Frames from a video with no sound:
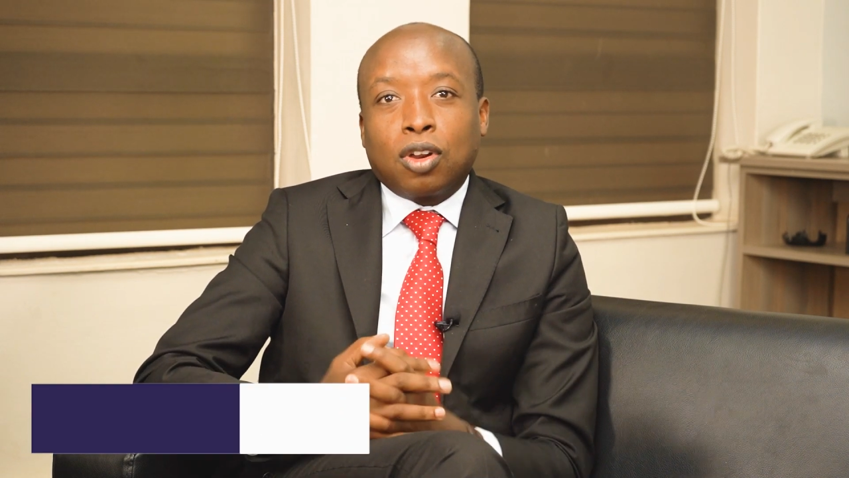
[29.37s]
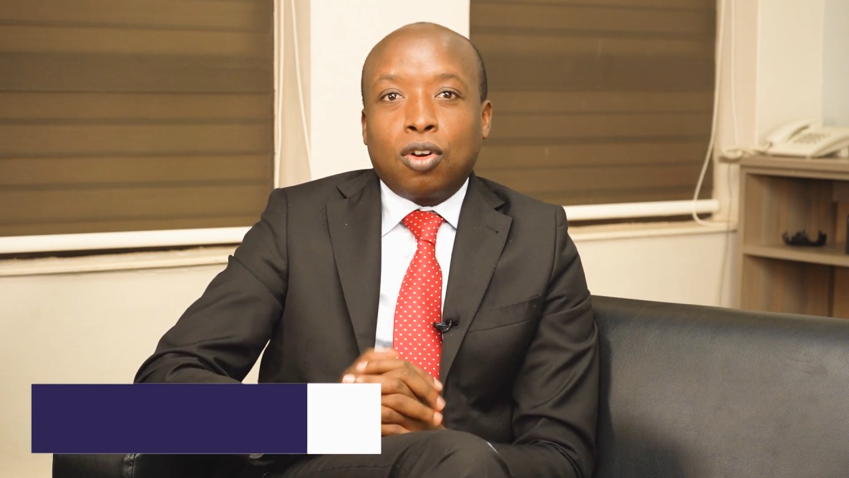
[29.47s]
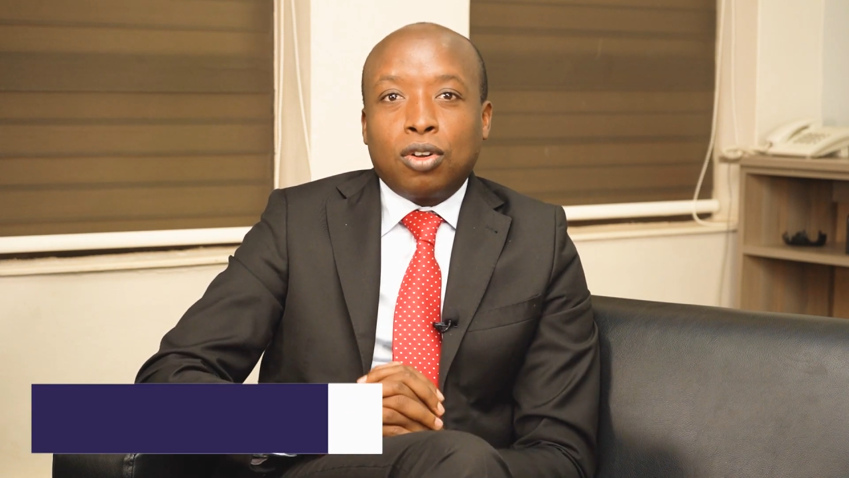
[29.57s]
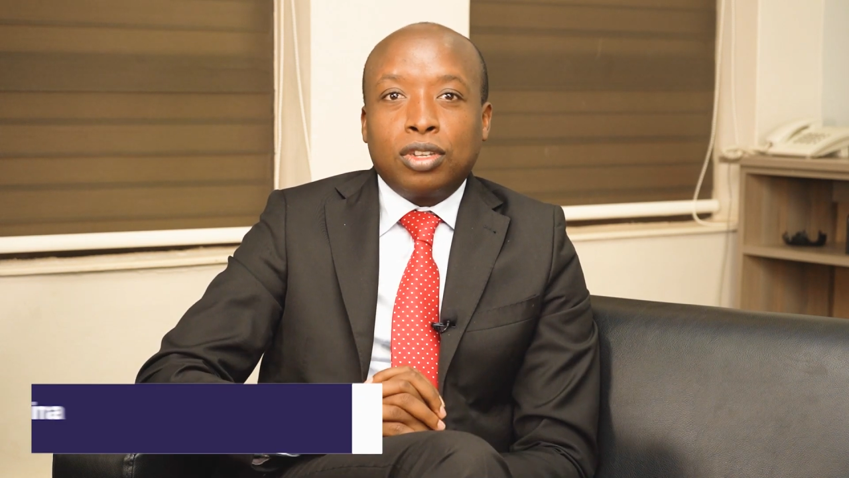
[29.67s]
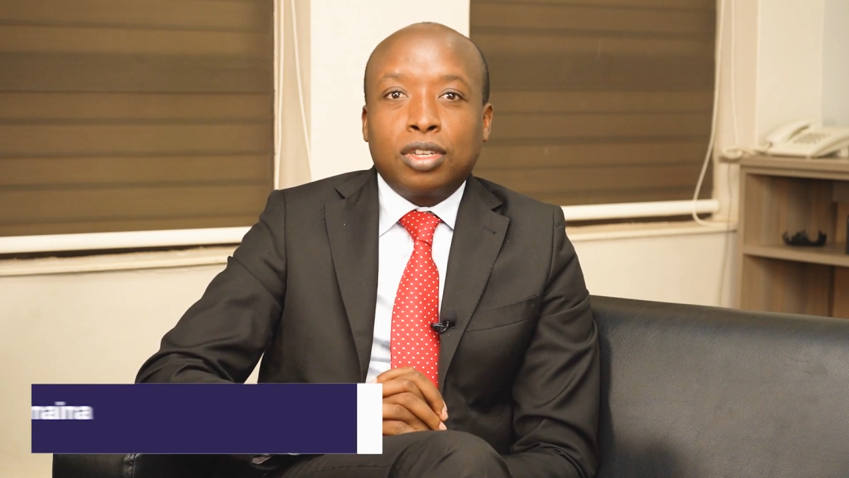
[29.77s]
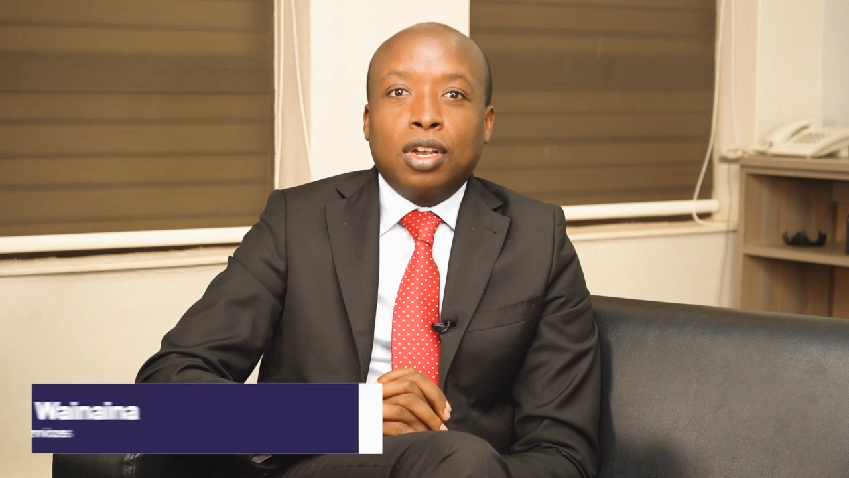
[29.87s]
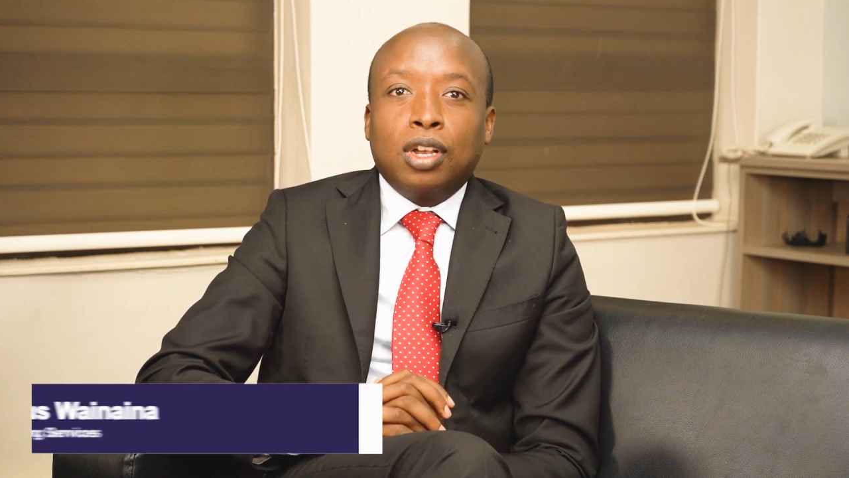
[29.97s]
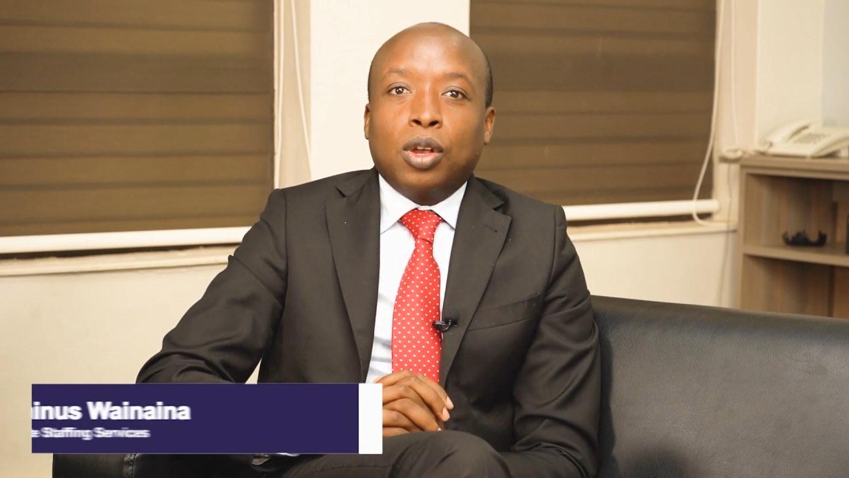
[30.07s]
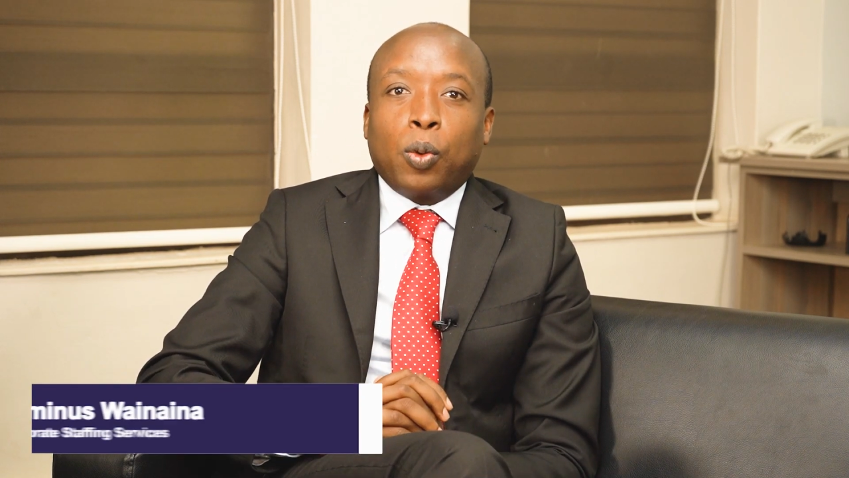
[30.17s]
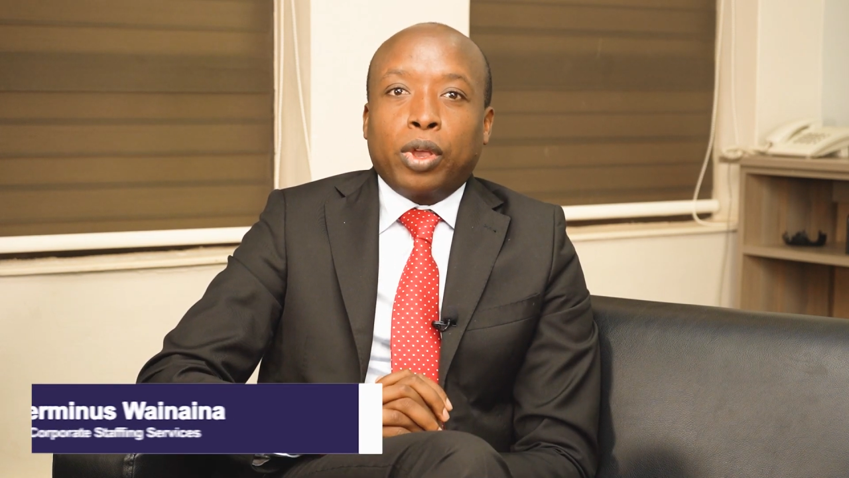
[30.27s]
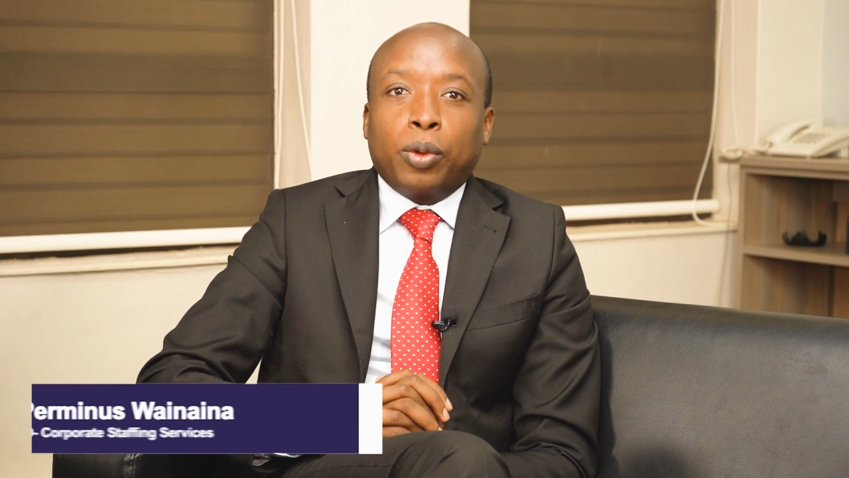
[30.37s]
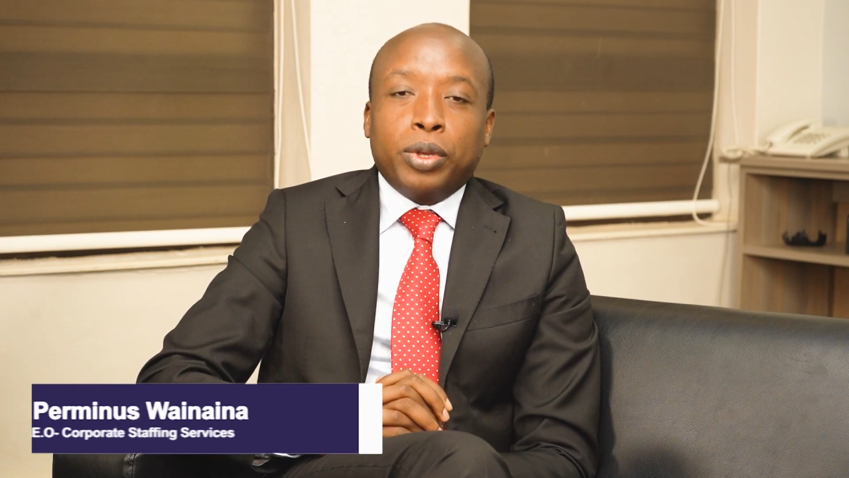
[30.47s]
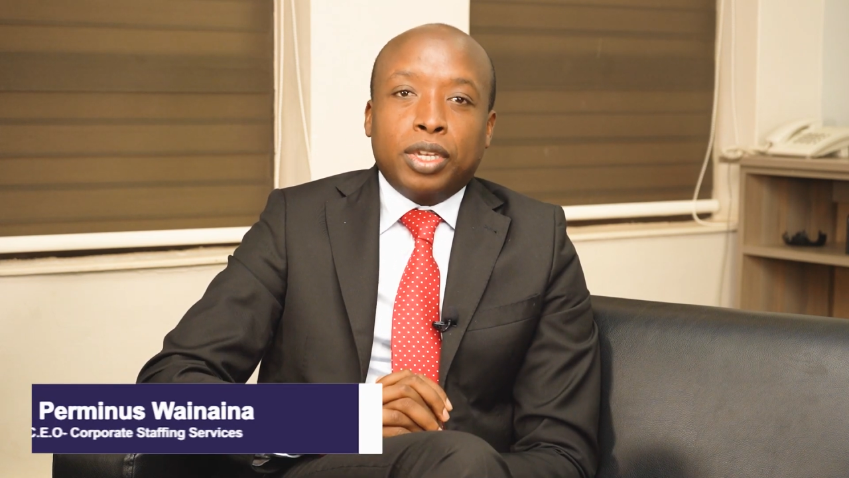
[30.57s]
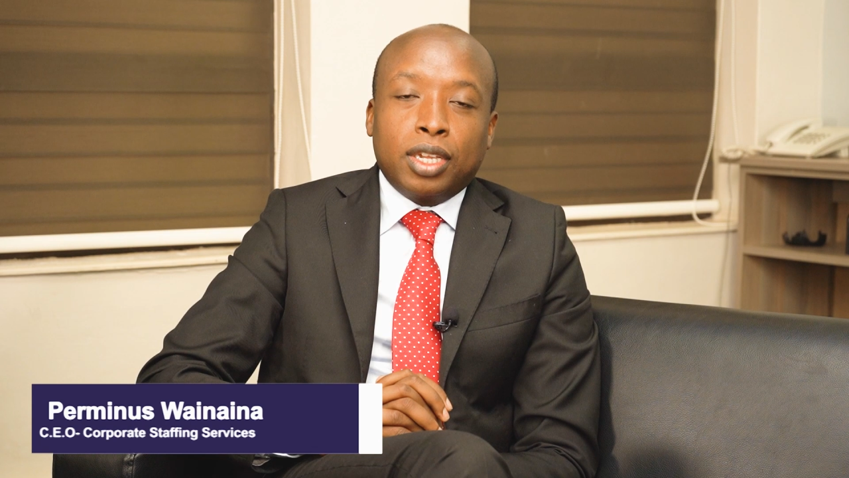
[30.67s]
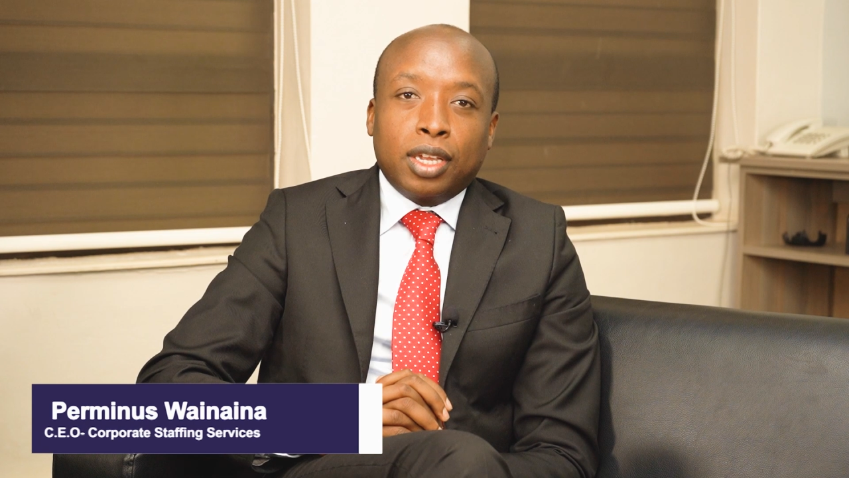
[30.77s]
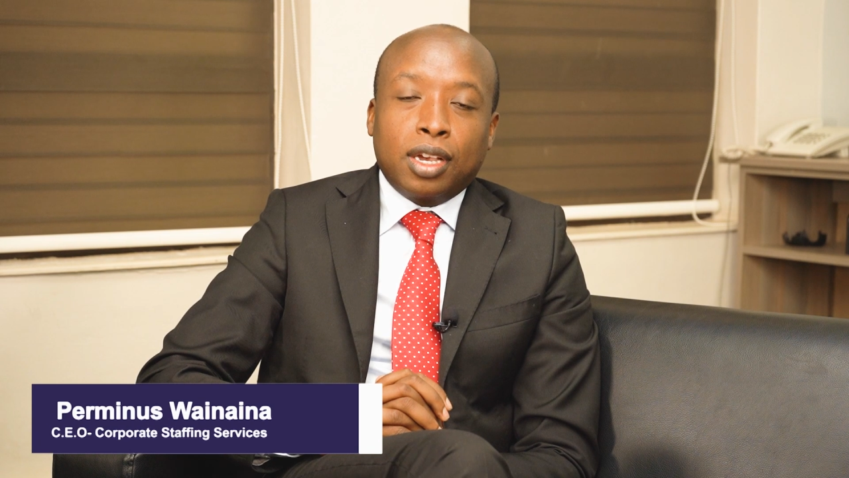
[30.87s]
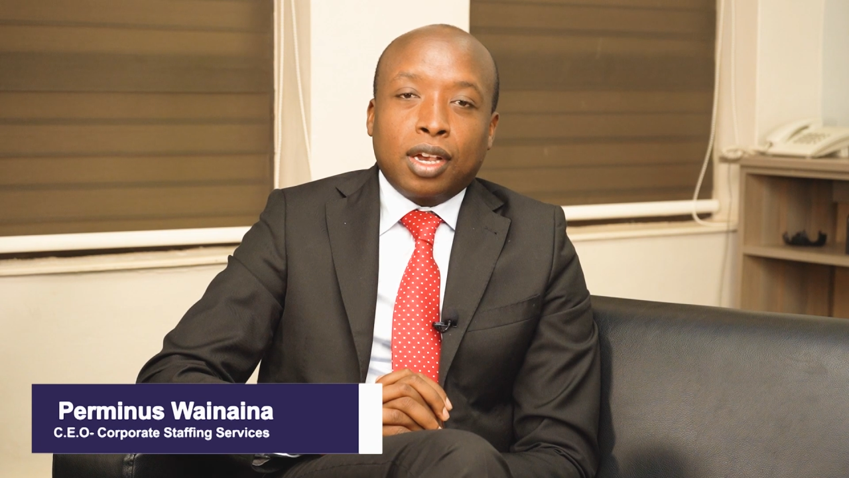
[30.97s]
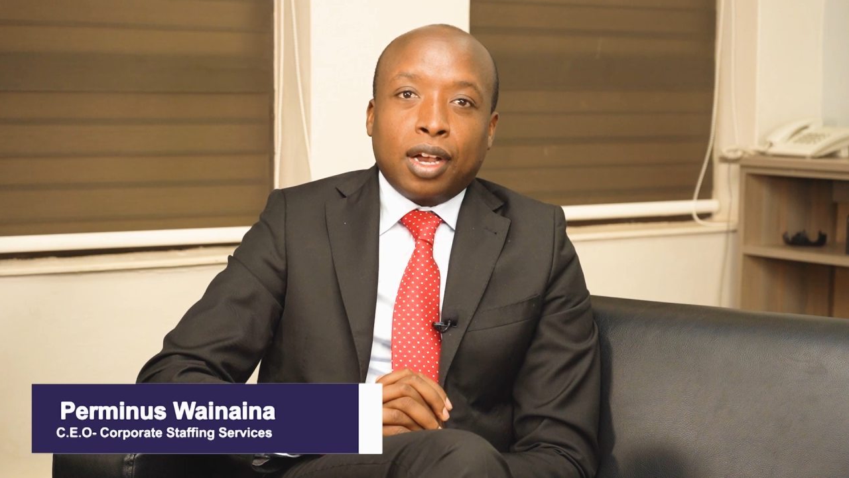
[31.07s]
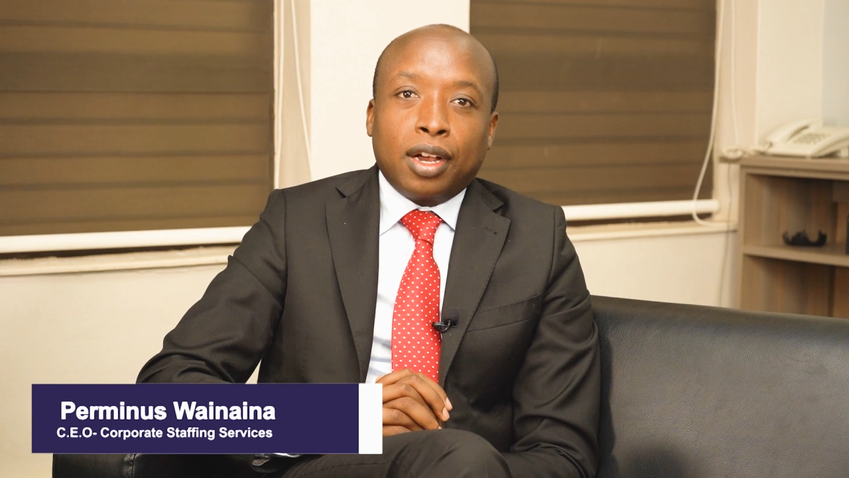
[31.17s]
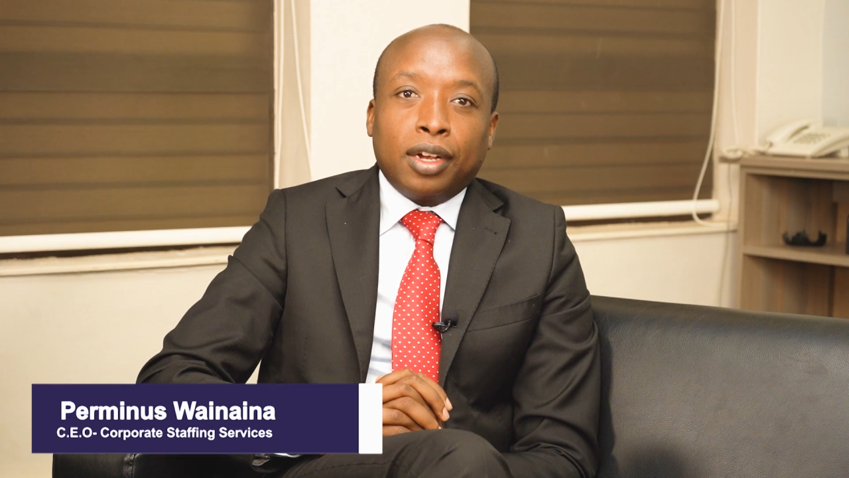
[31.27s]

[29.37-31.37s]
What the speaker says: course, where we take